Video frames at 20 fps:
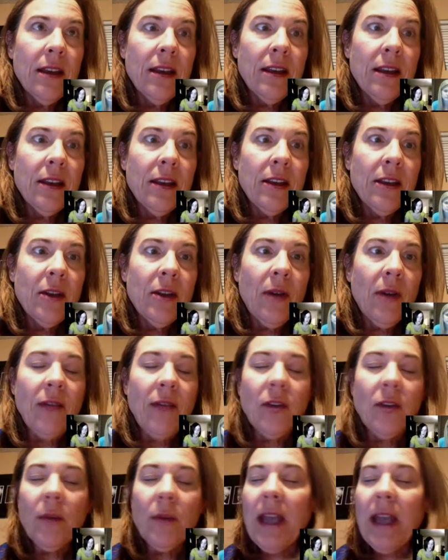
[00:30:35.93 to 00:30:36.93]
after
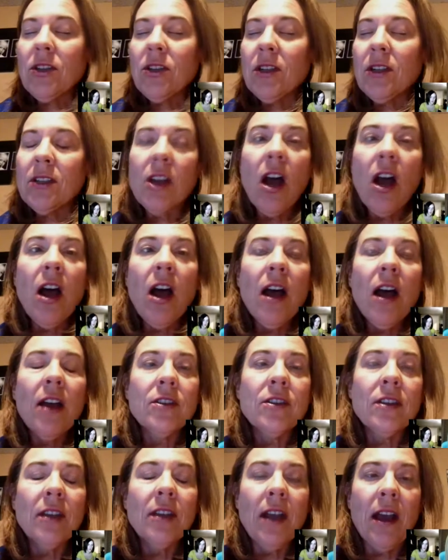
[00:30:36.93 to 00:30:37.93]
a patient is
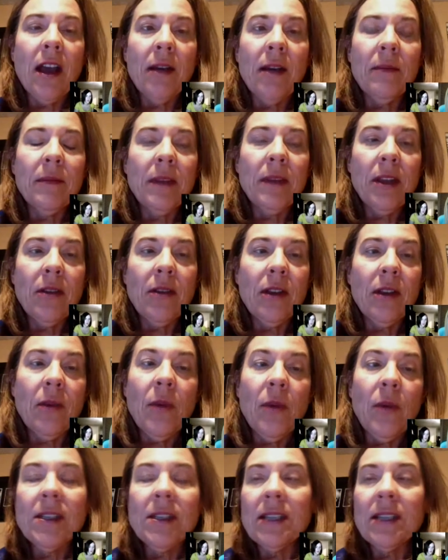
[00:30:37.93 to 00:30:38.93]
gone, there
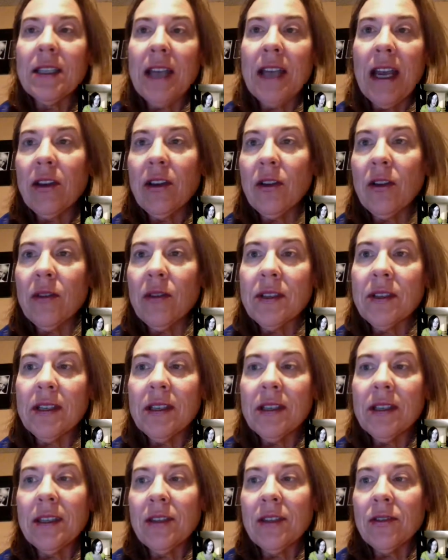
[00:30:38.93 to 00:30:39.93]
wasn't a
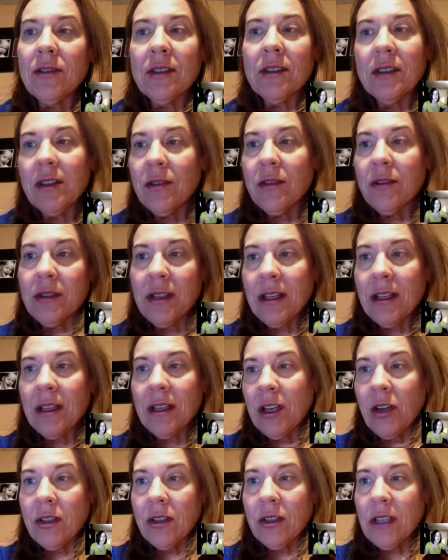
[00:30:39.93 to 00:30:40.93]
diagnosis. There's
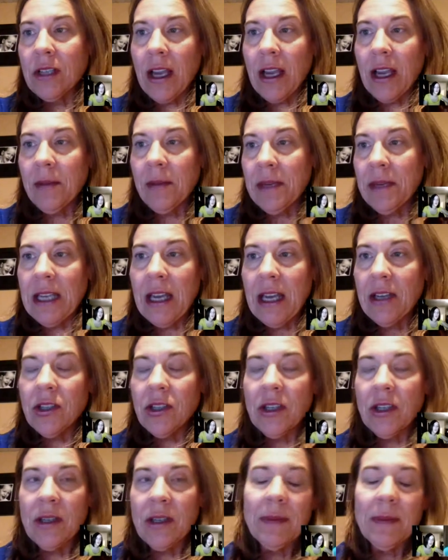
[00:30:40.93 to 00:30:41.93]
clinical
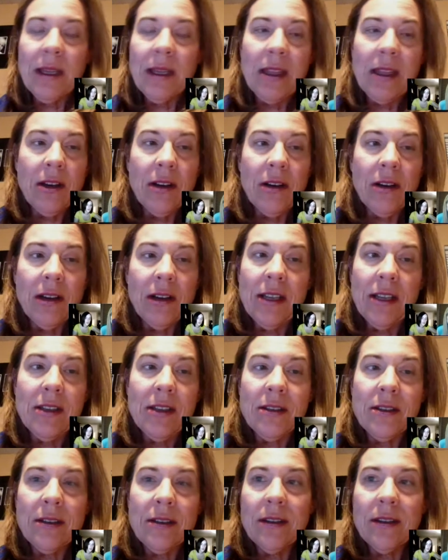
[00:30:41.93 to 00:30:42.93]
documentation, but
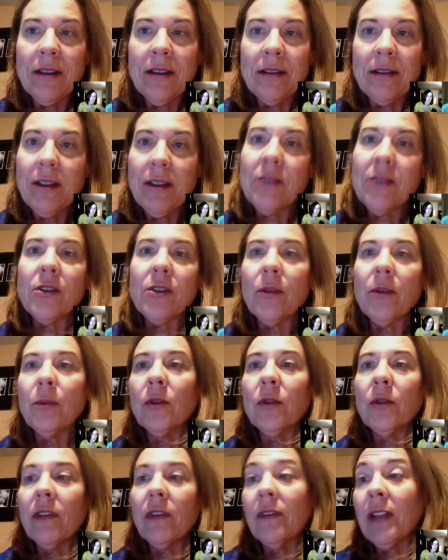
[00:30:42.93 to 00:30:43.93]
there's no
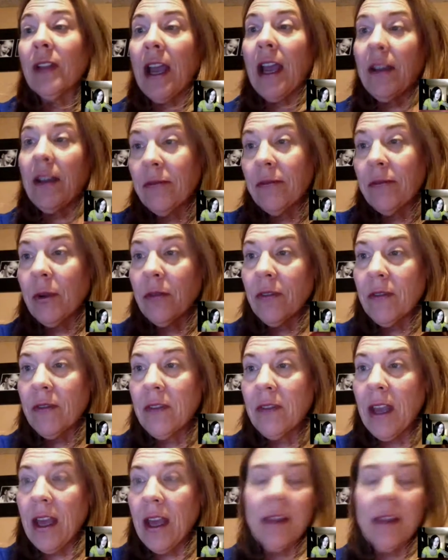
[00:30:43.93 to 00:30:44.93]
proof of life, proof of
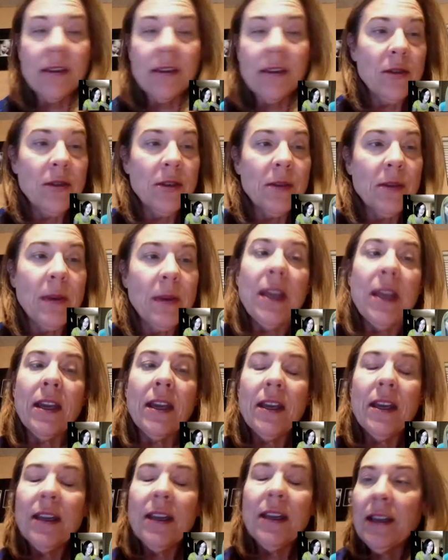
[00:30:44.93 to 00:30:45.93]
death, so to speak.
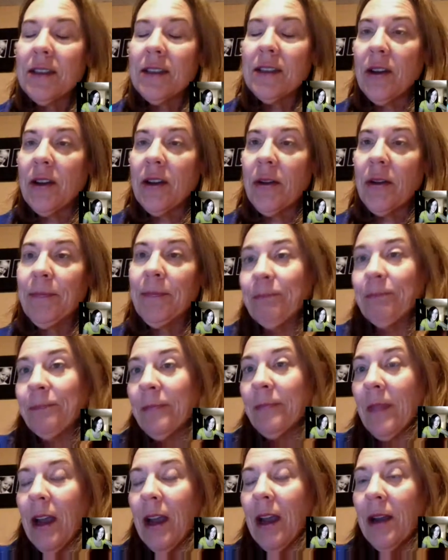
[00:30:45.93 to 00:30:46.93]
So,
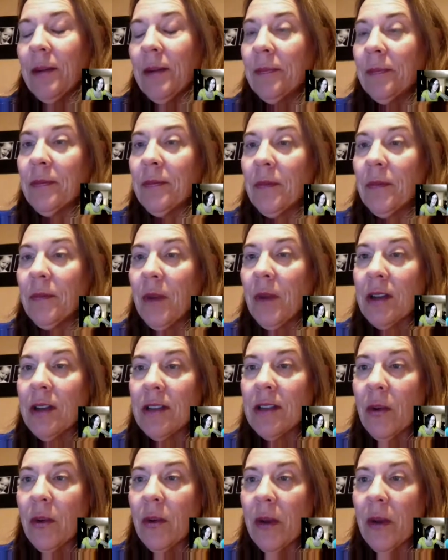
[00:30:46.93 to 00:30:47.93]
what is
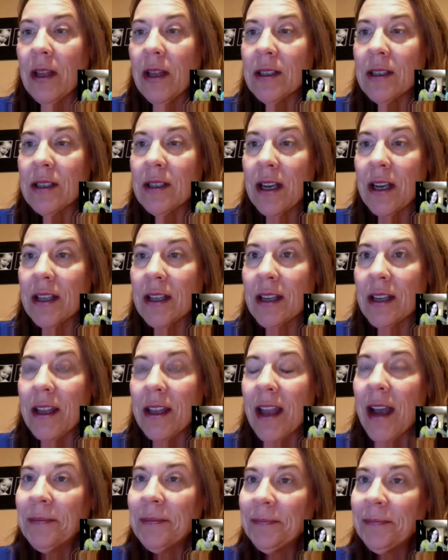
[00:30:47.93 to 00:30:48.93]
everyone else's thoughts on that?